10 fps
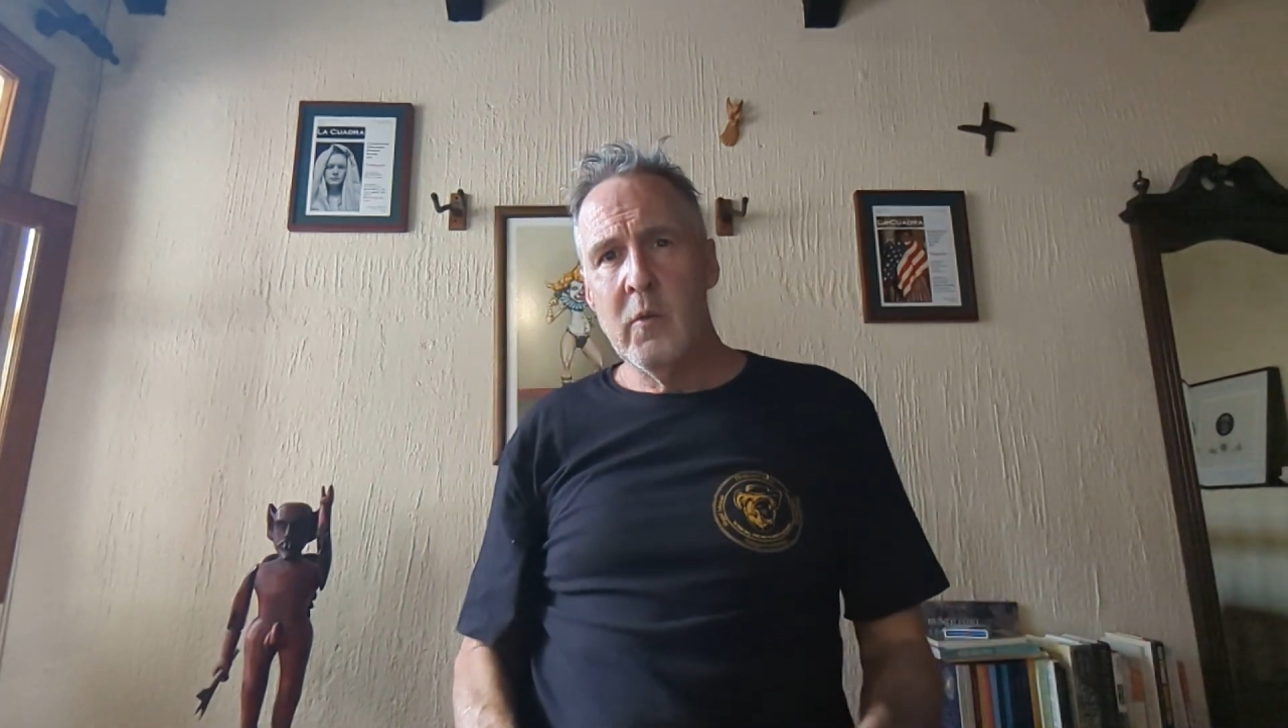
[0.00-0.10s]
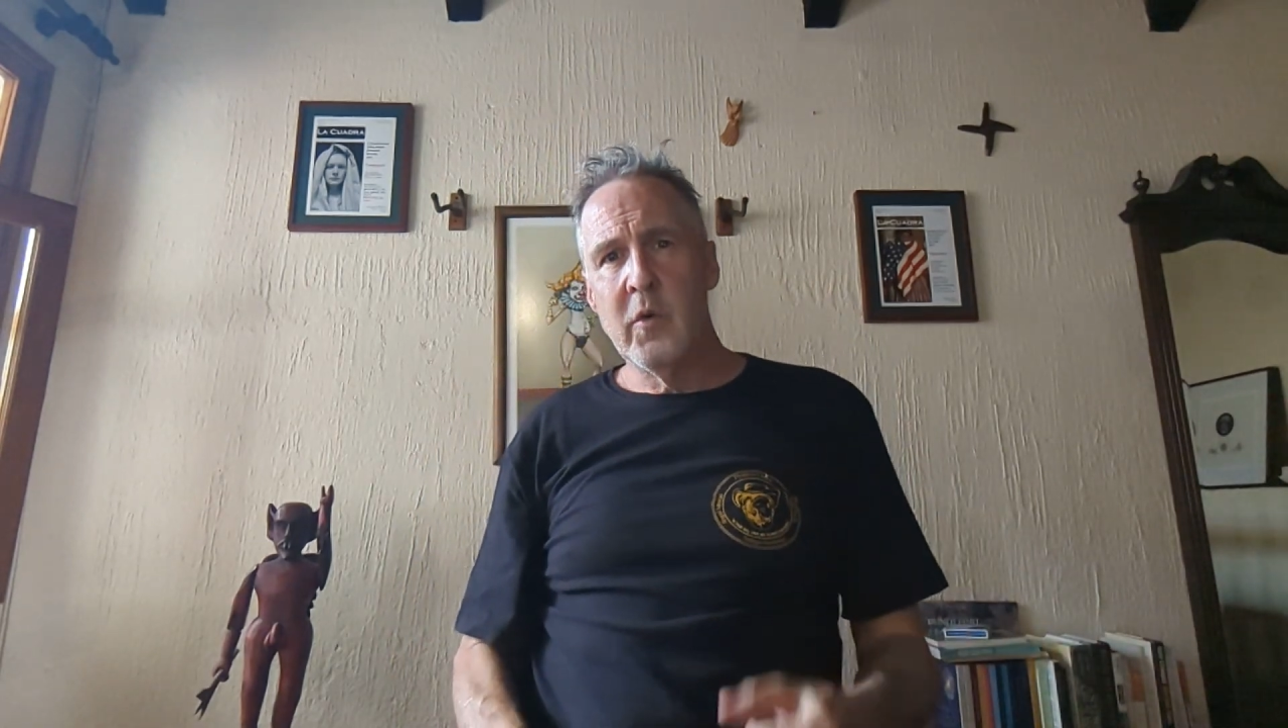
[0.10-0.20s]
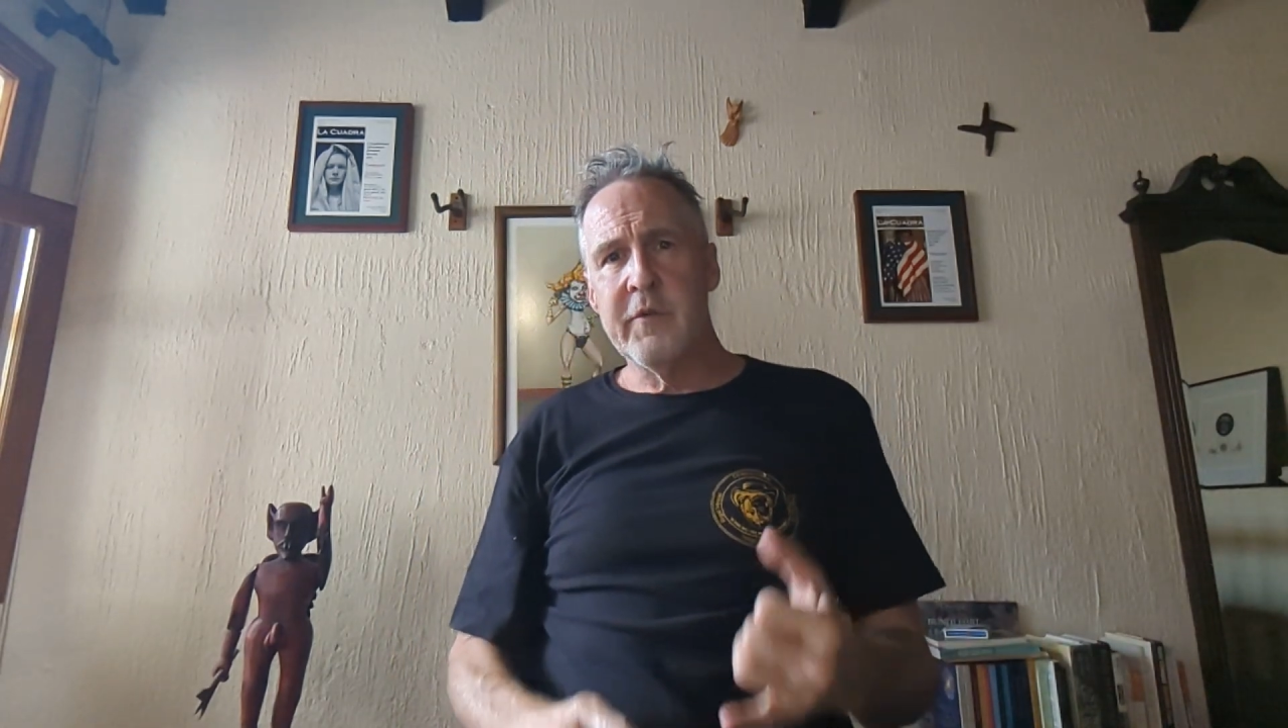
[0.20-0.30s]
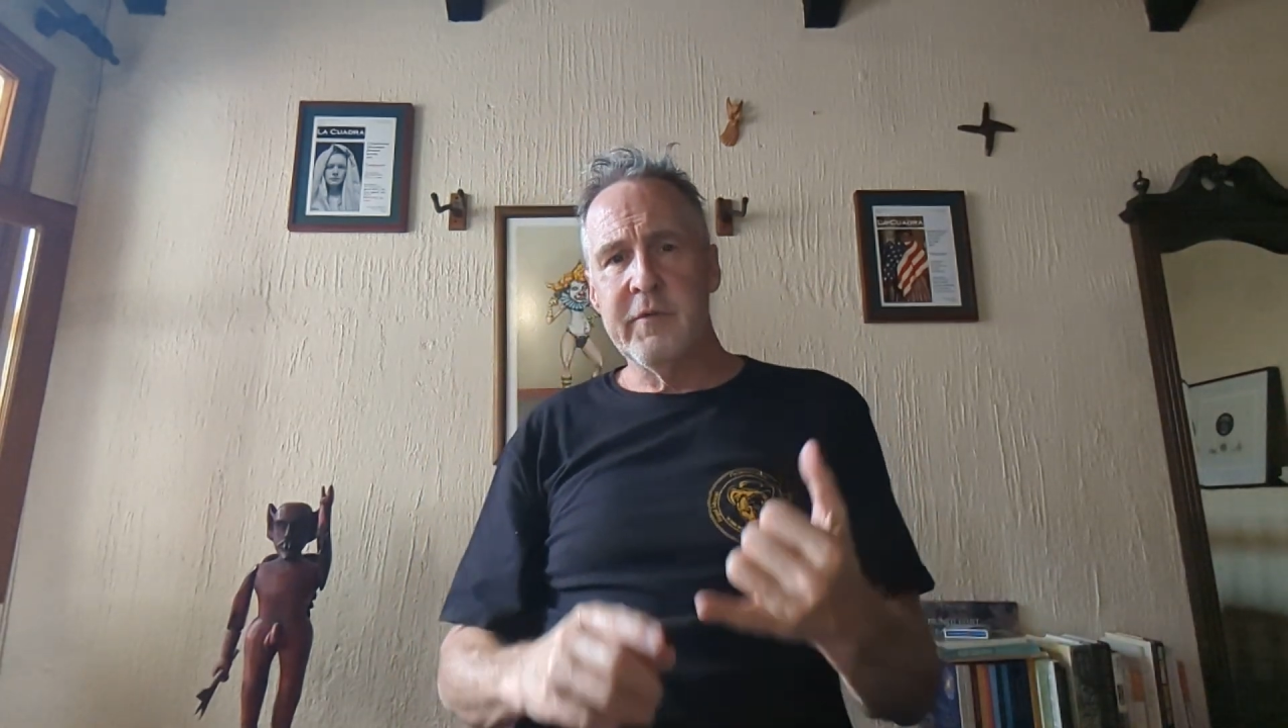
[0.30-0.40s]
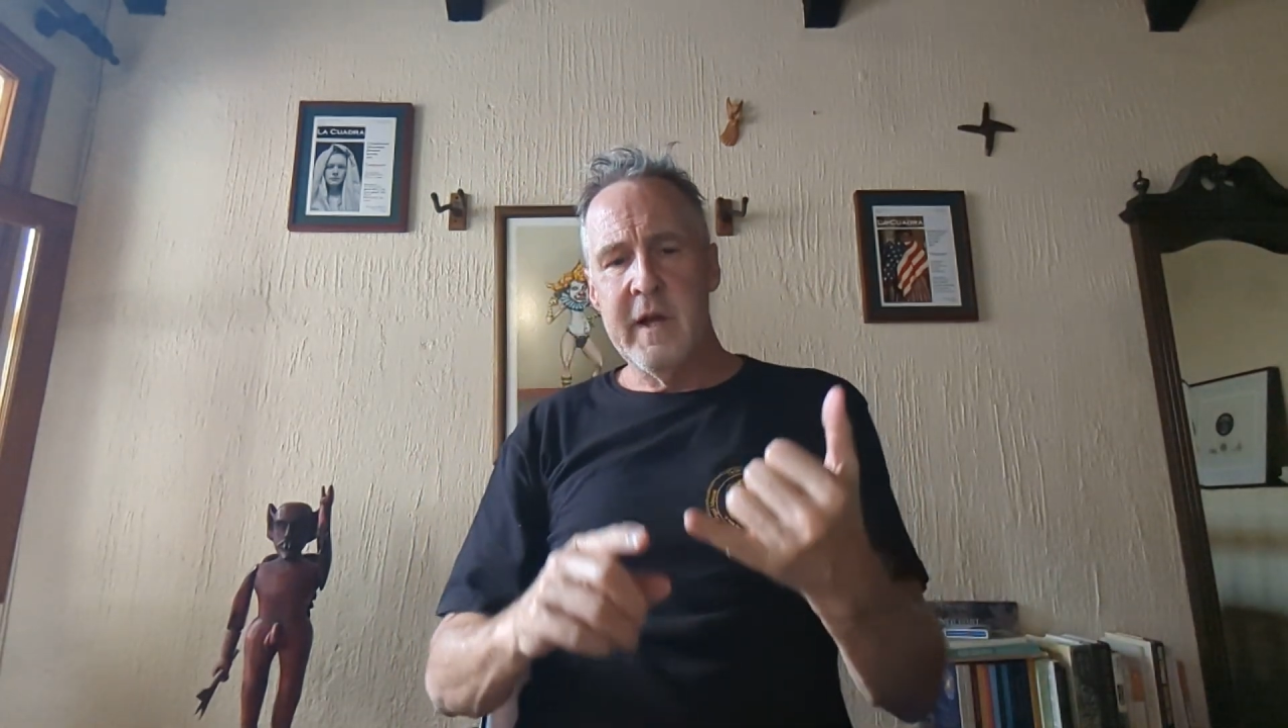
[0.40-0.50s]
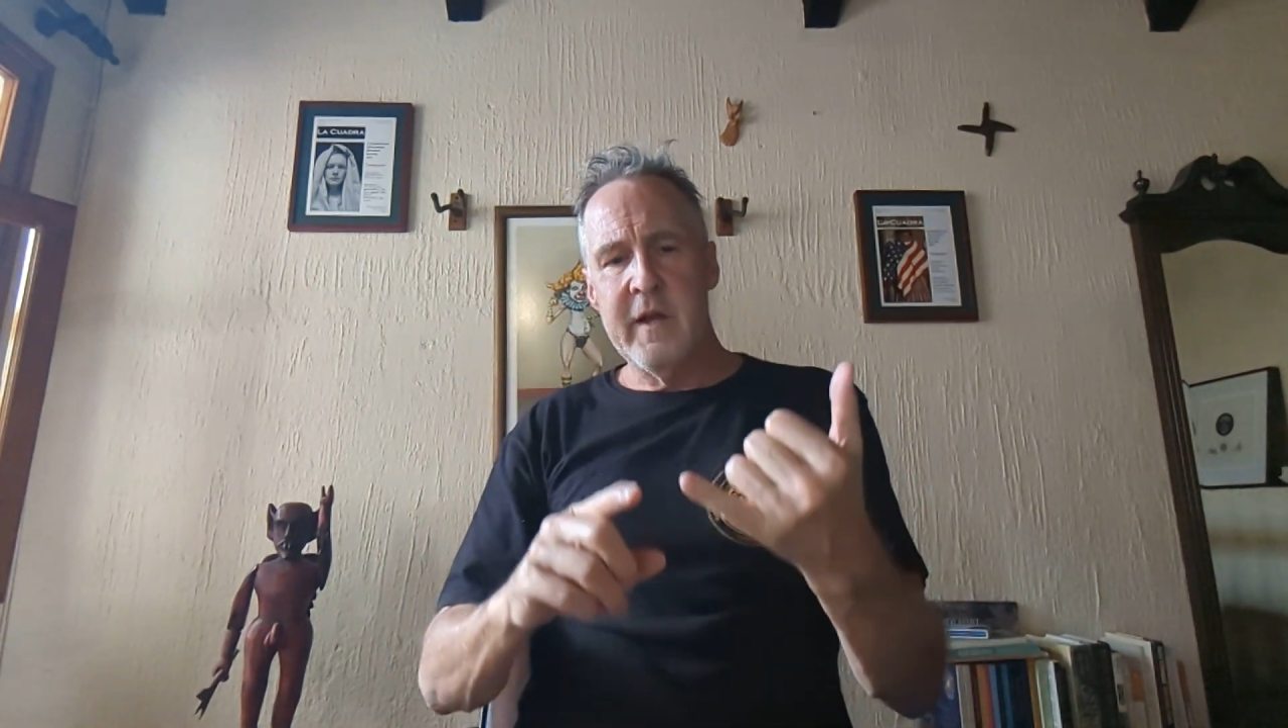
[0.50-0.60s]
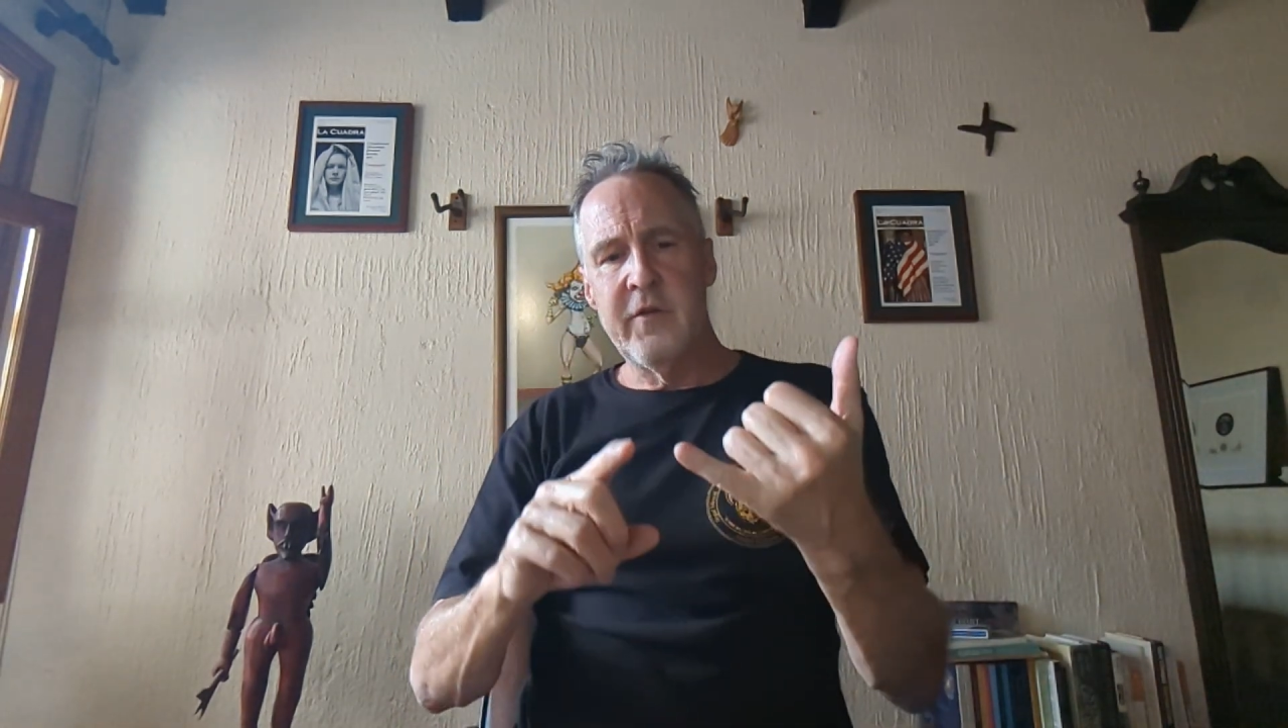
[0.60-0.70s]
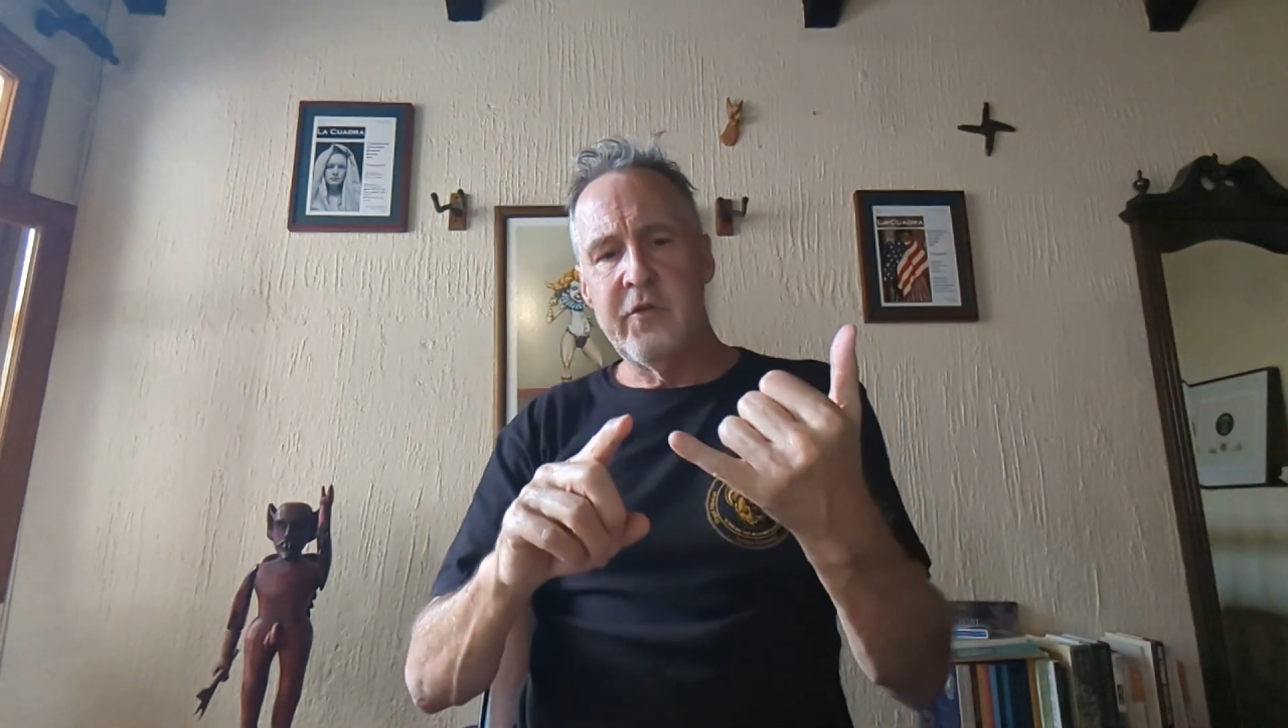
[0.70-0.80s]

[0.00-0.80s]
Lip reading: would have led